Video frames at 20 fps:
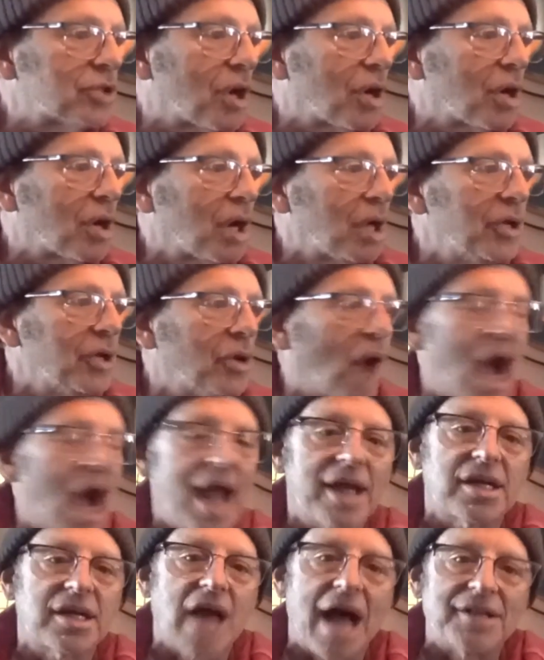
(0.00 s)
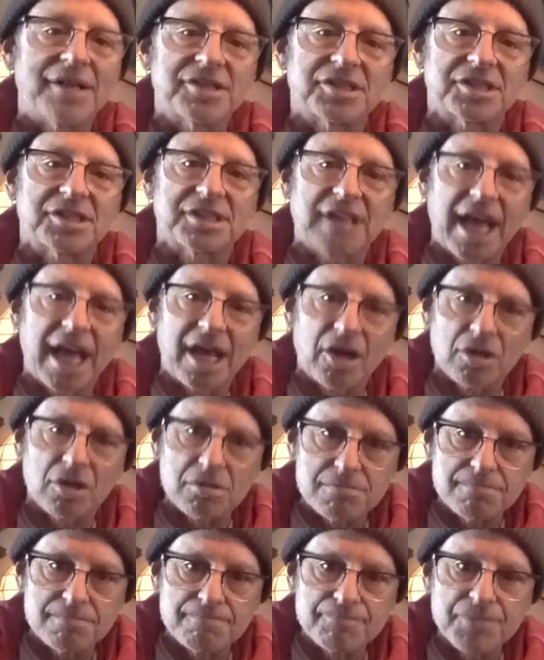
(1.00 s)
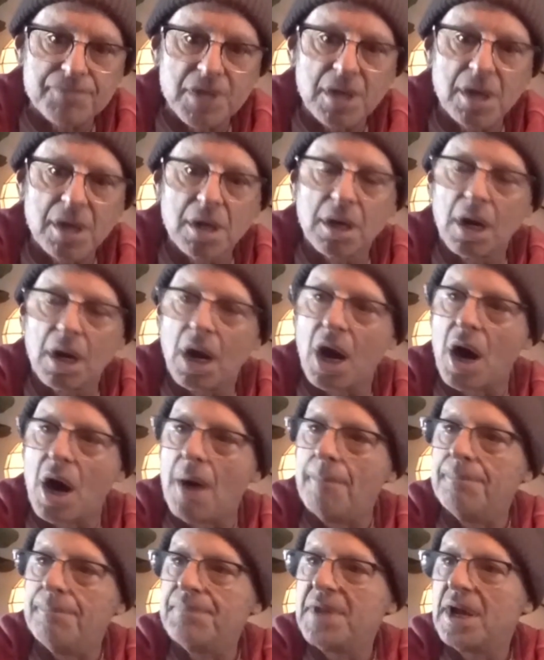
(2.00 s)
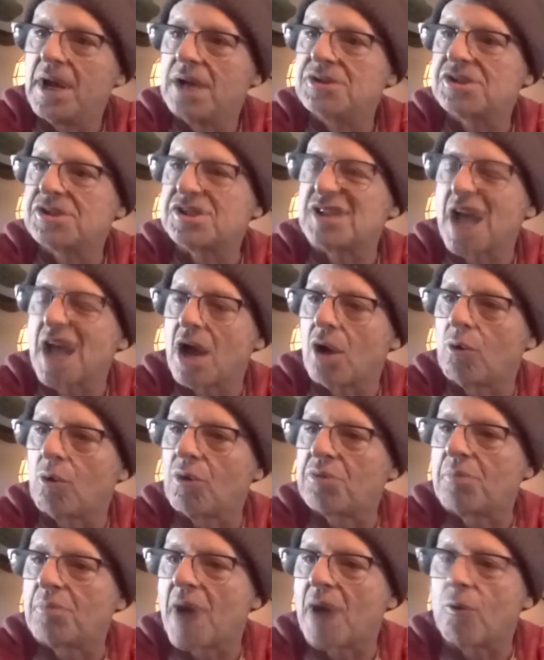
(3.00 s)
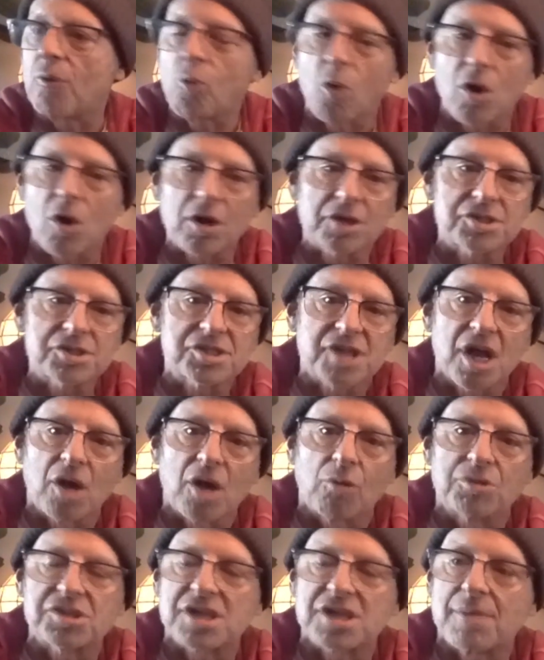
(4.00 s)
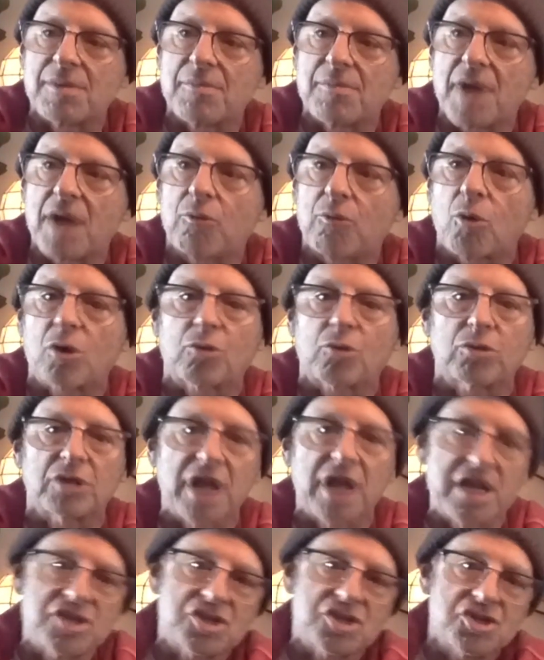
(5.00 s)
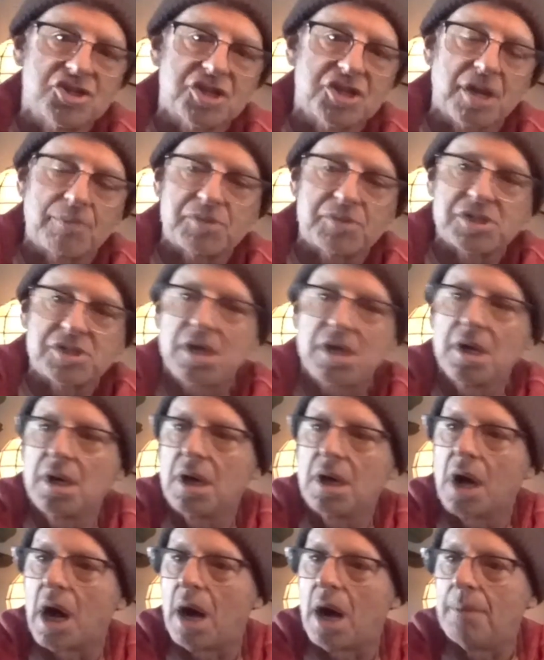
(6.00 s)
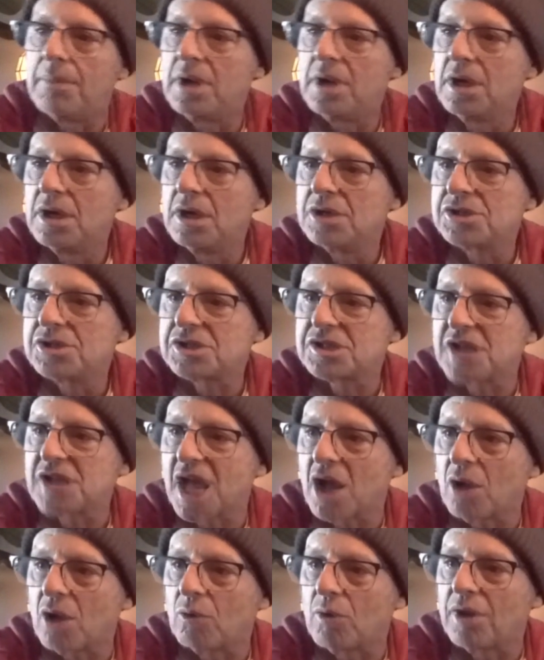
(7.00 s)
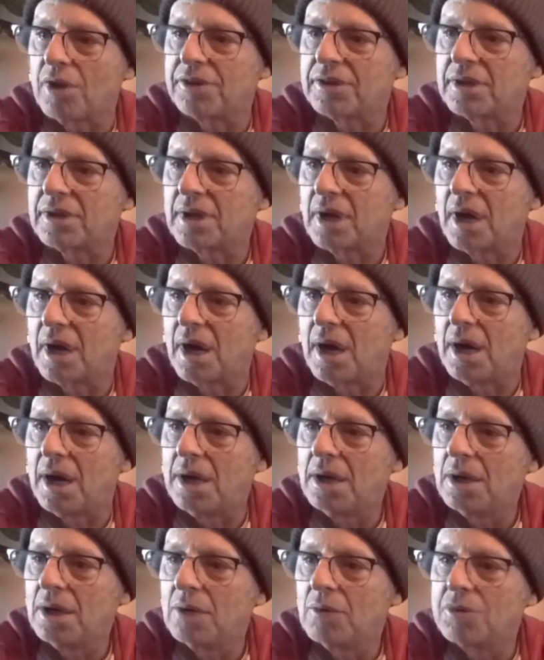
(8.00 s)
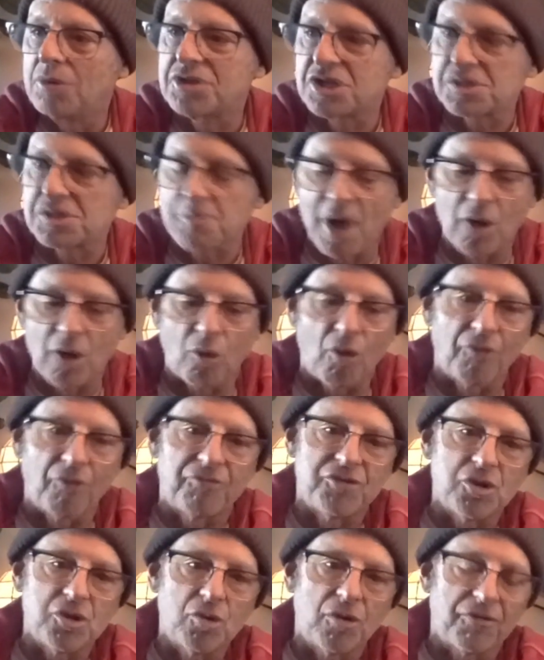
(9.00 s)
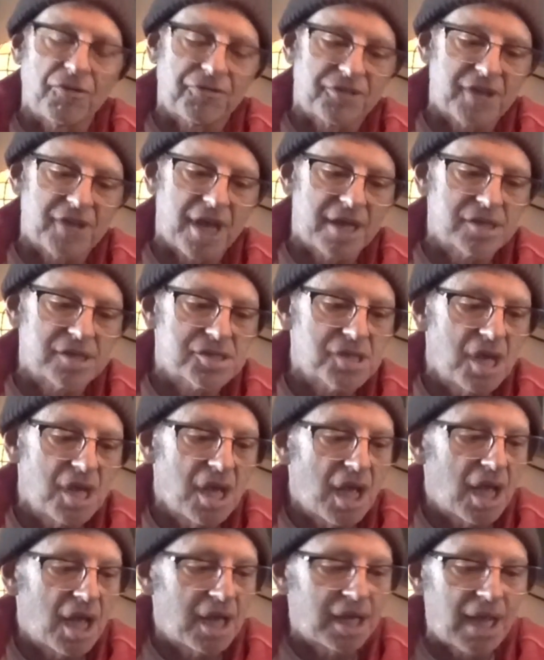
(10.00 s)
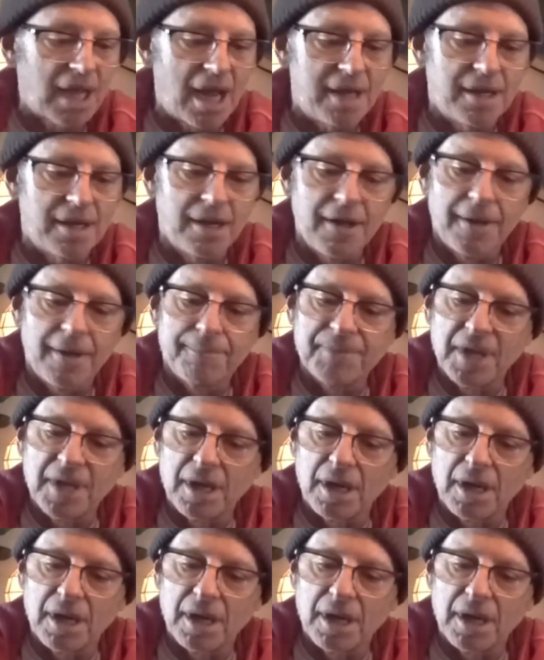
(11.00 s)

use are, you know, I had gotten stale, um, stale with my work, stale with some of my work relationships, um, stale with uh, with just my whole view of things. And again,